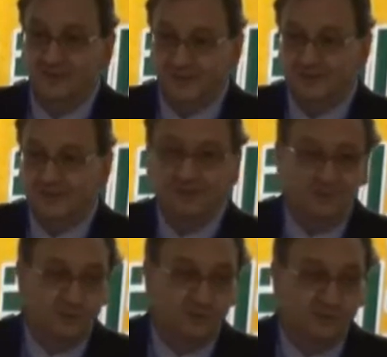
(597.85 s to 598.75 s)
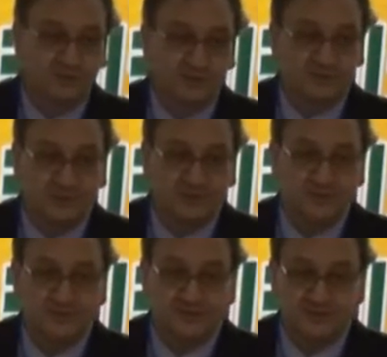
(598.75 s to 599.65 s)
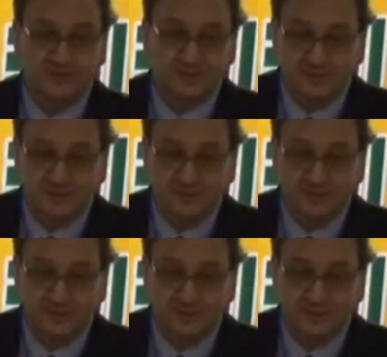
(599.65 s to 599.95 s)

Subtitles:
in the neutrophils, the white cells,